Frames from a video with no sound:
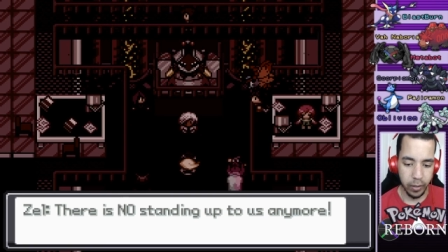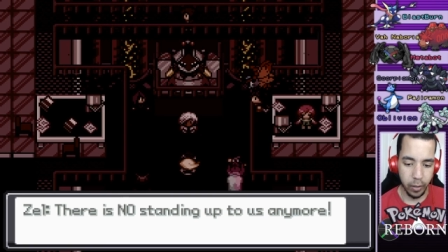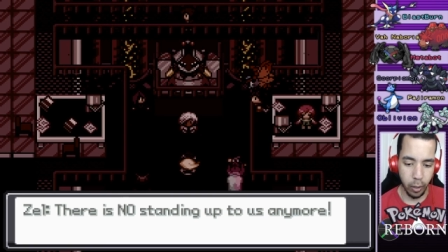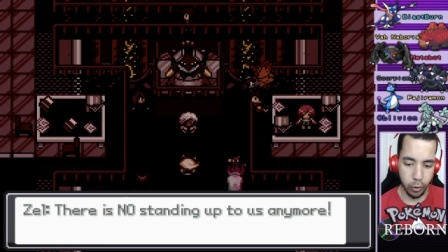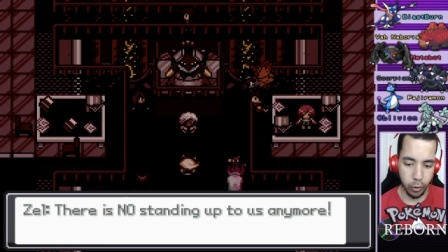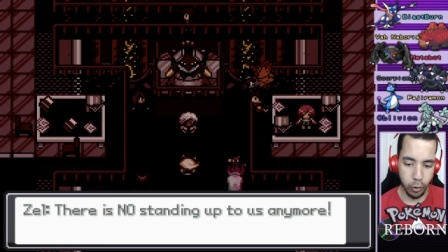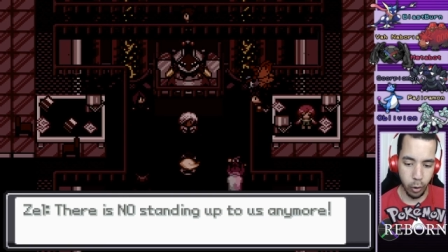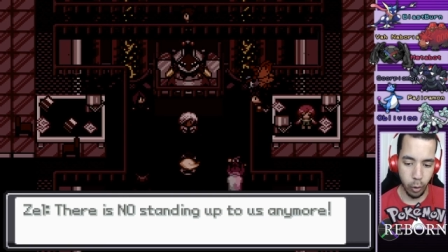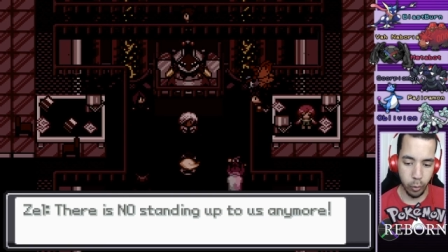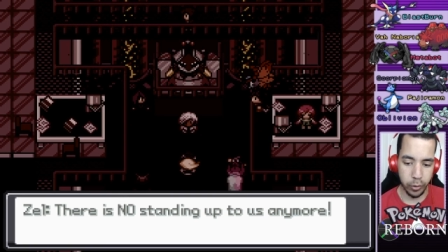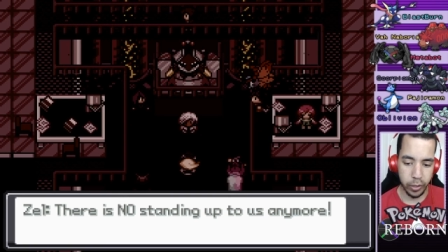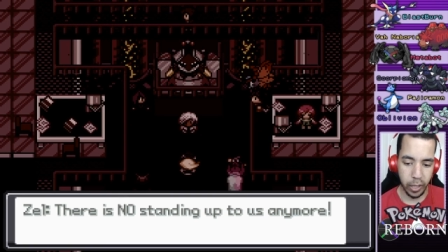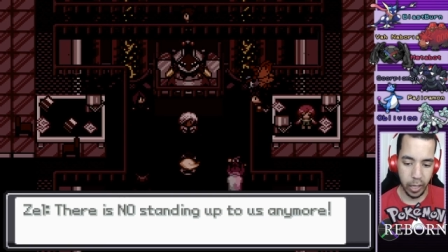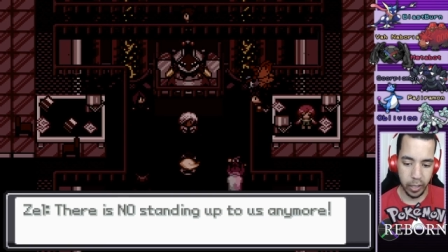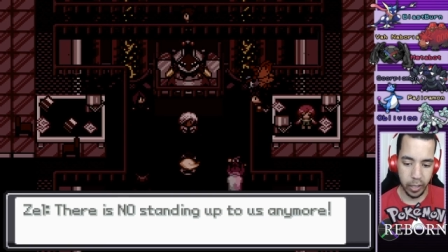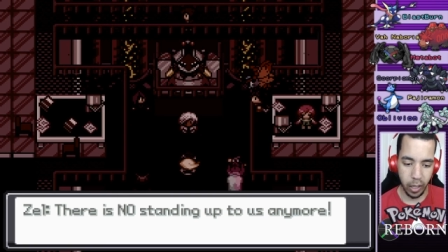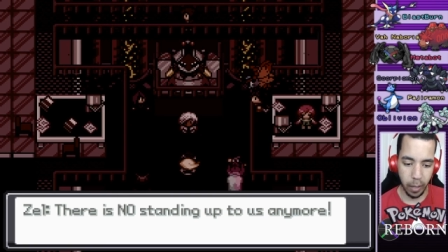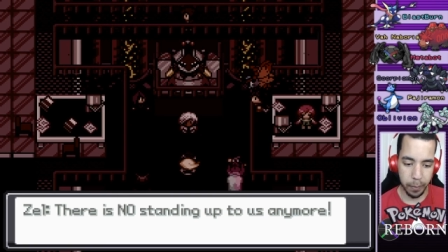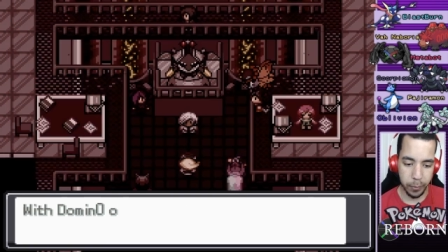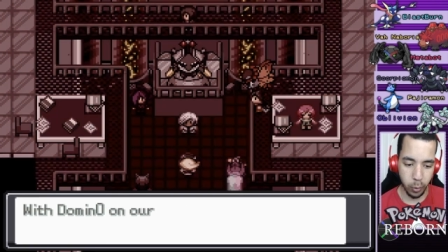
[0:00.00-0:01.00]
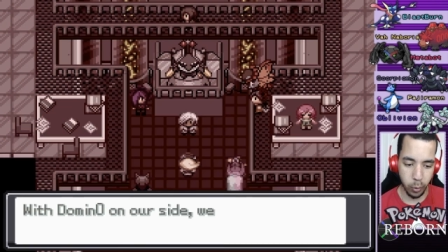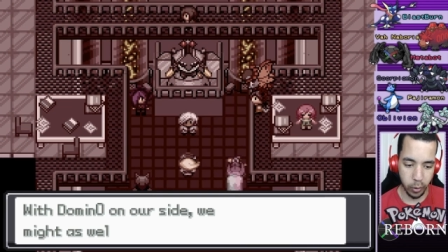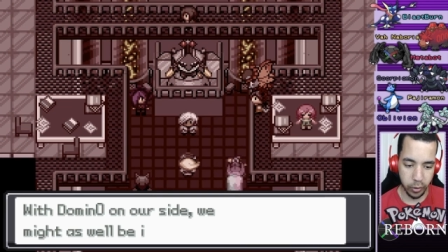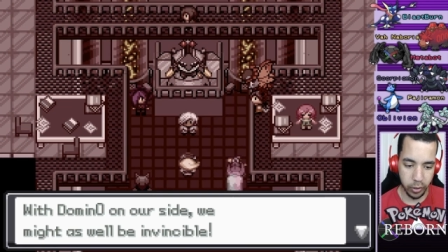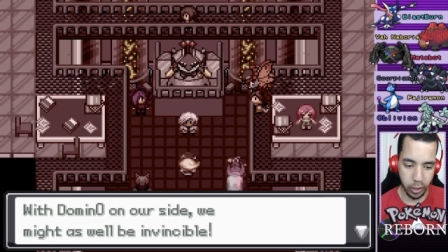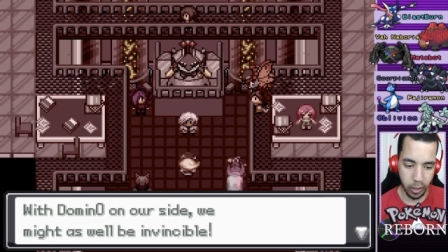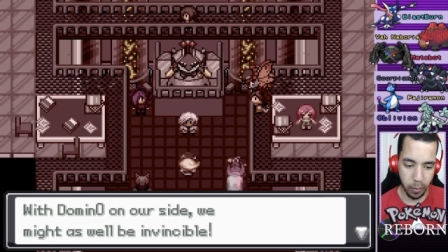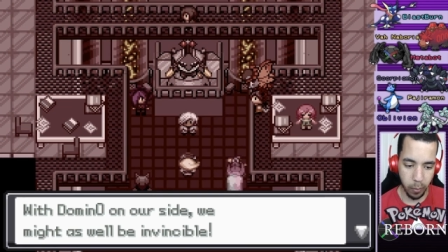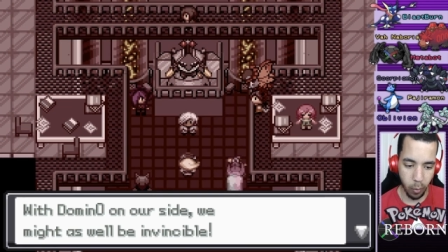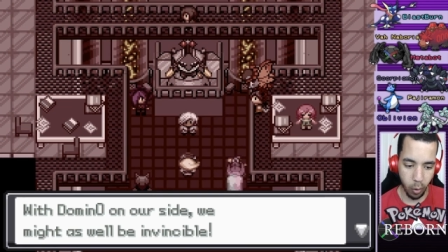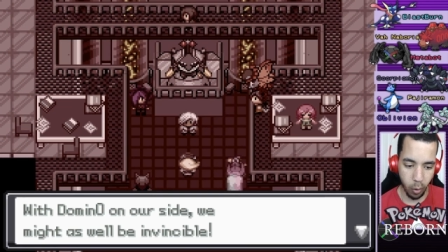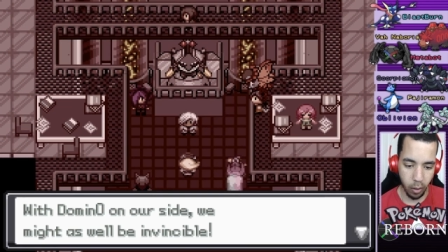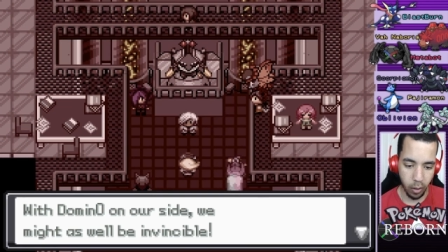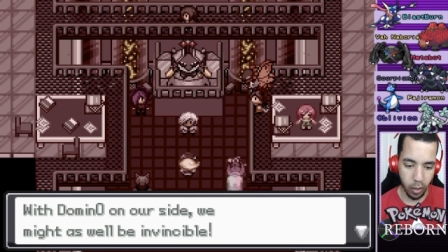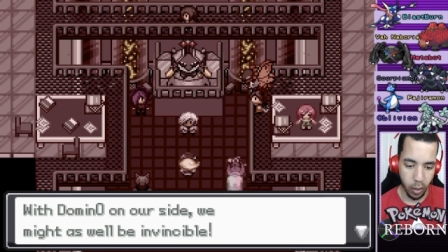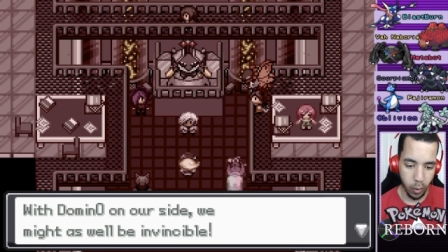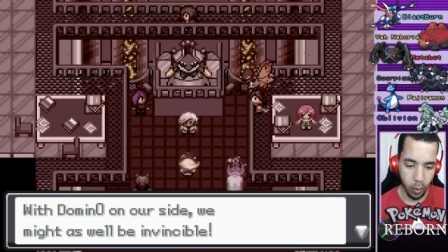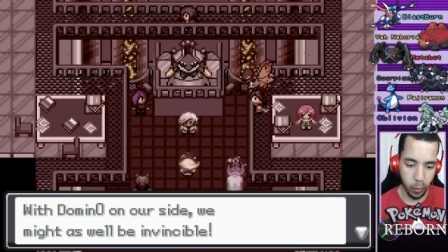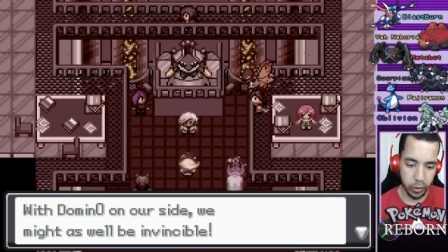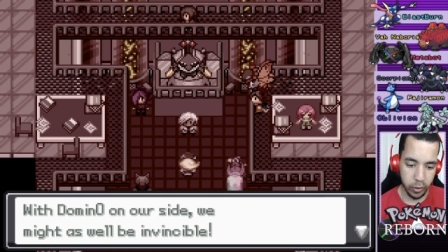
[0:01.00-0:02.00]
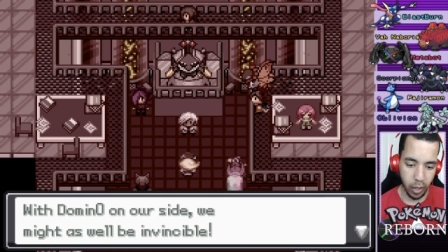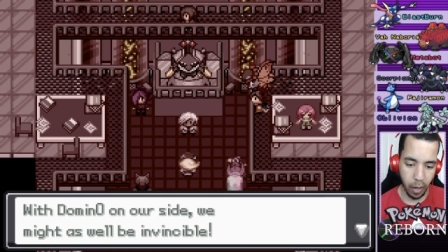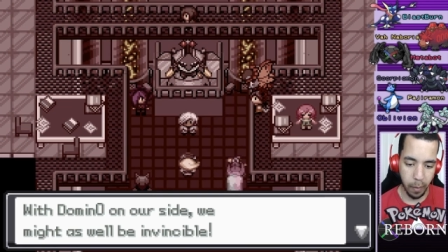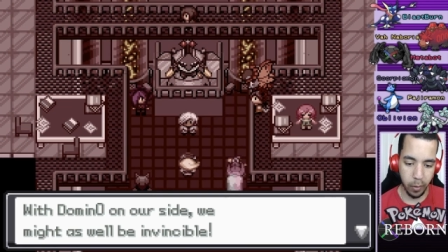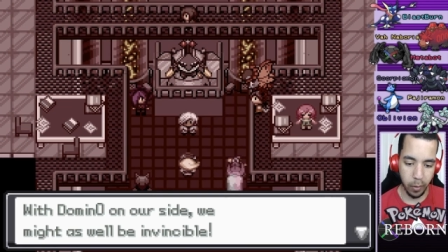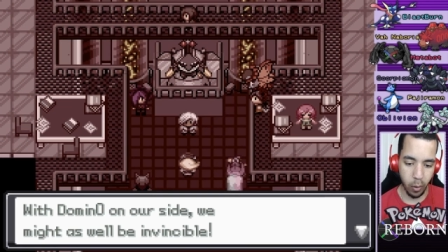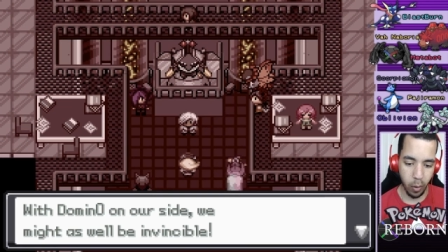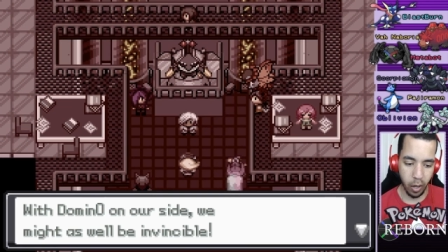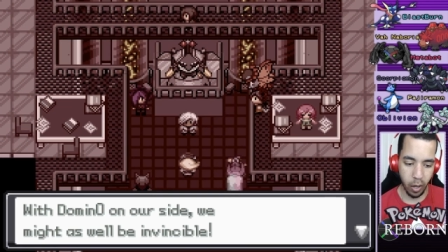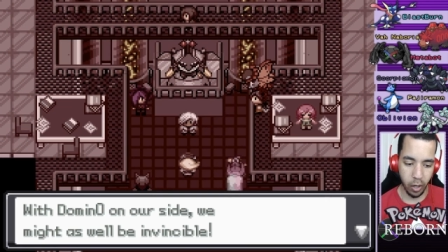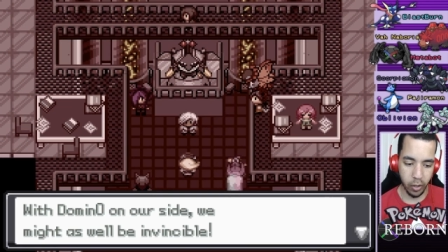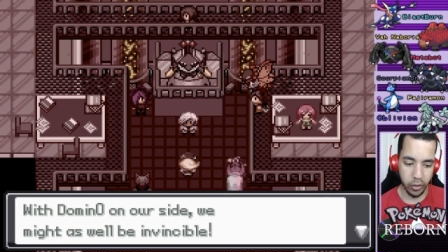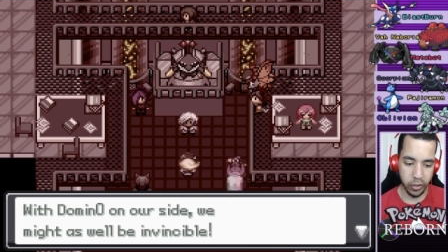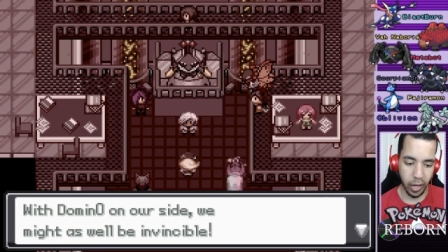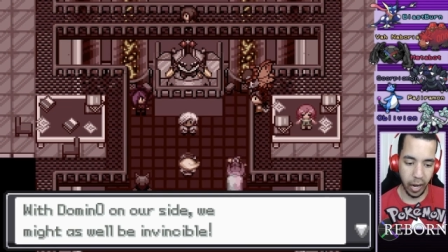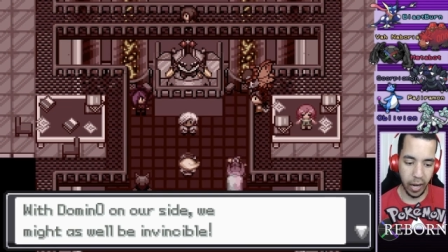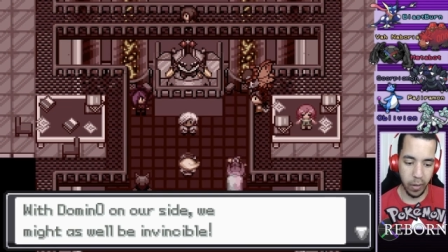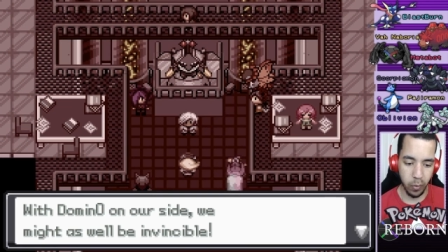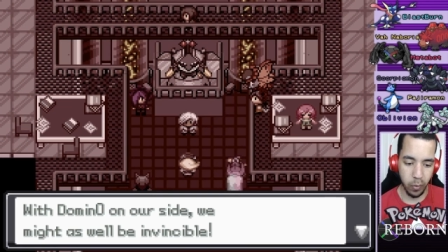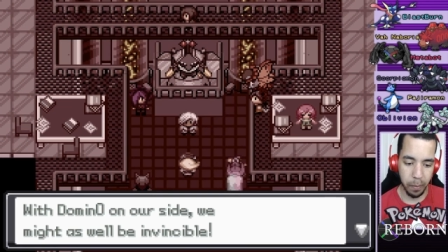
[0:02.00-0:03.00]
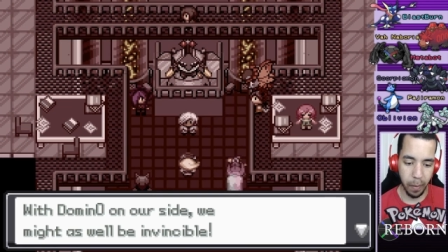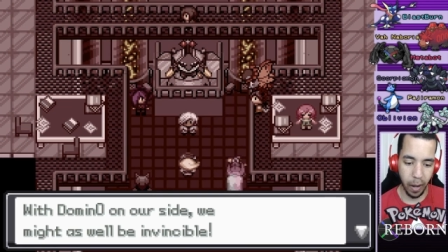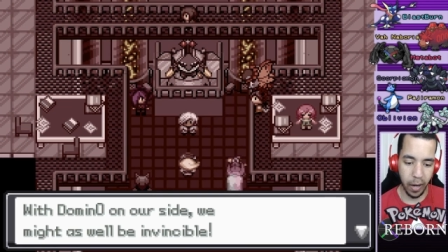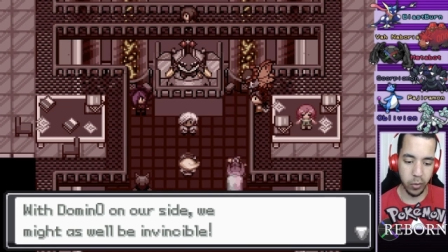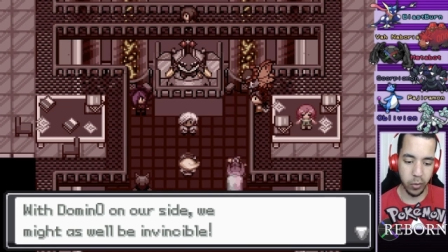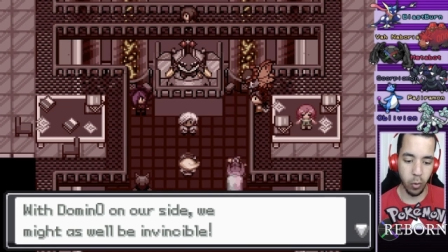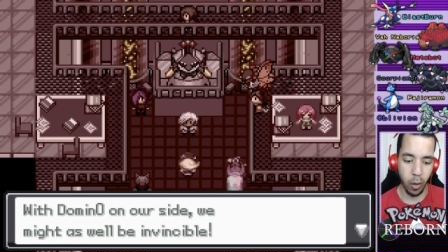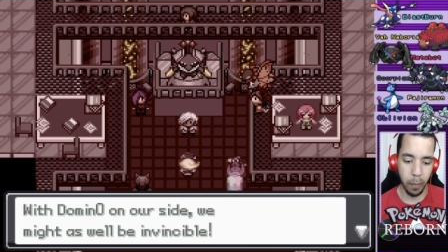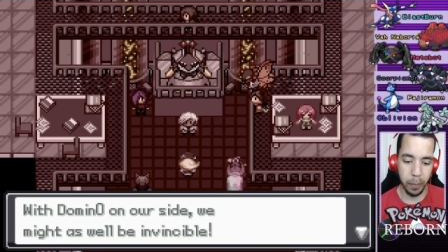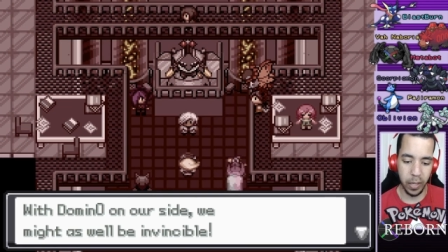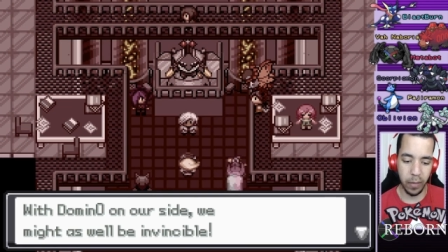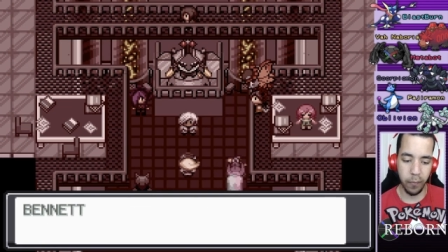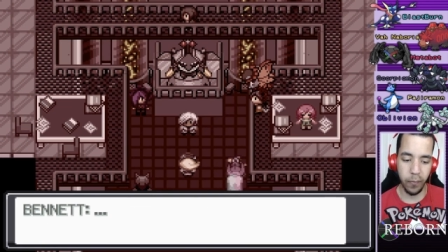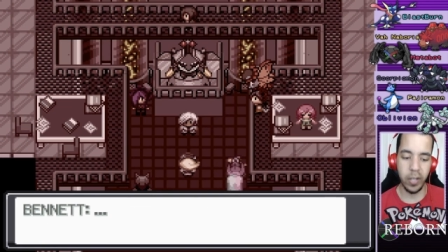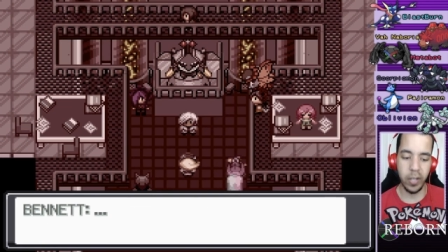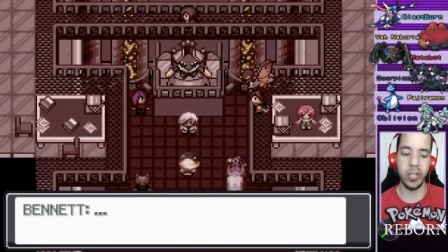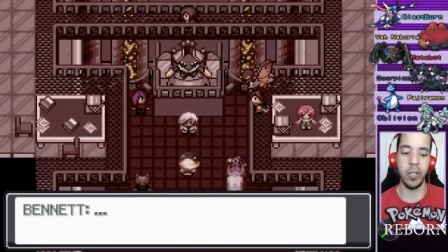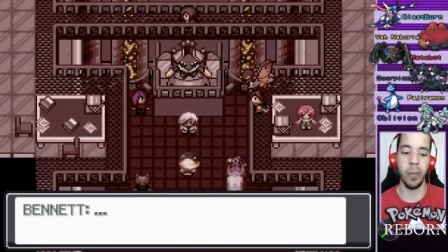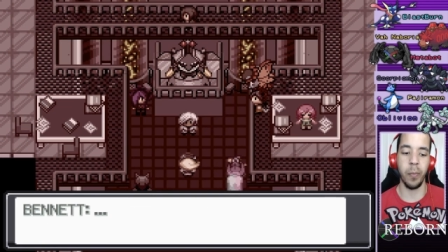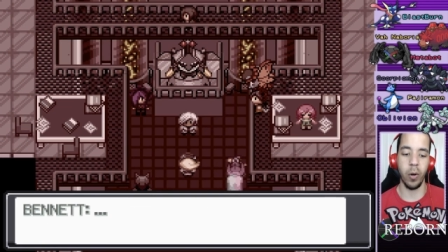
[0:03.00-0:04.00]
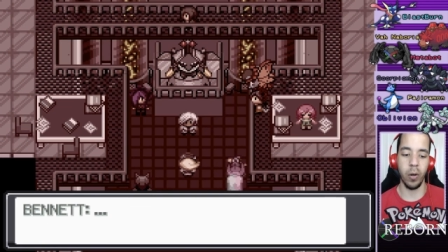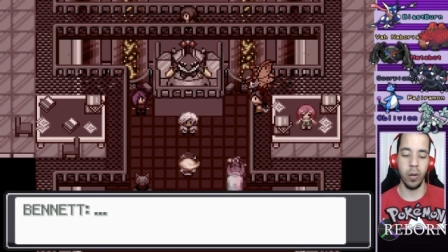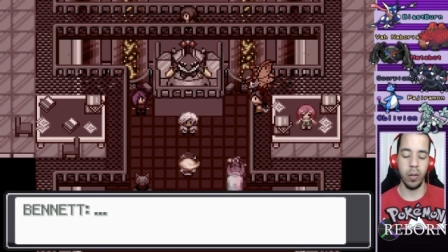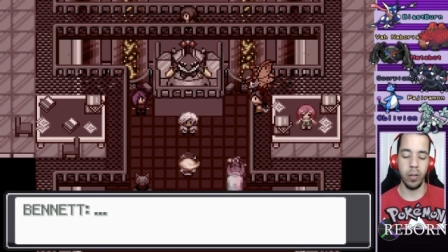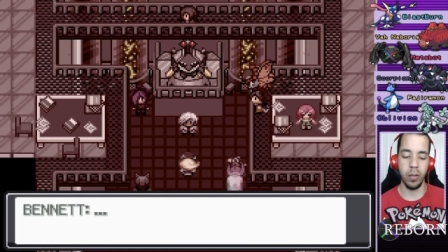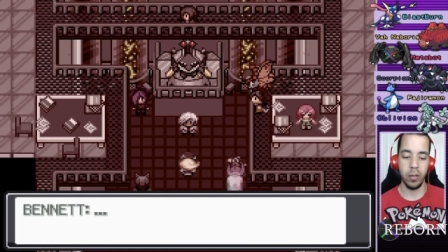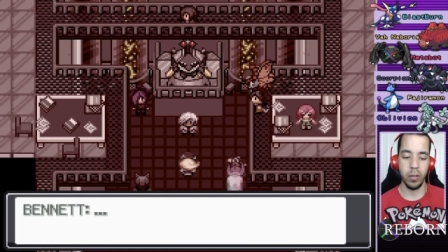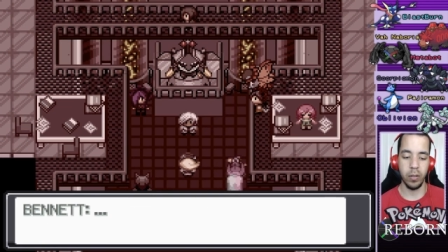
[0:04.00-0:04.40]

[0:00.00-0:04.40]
There's no standing up to us anymore. With Domino on our side, we might as well be invincible.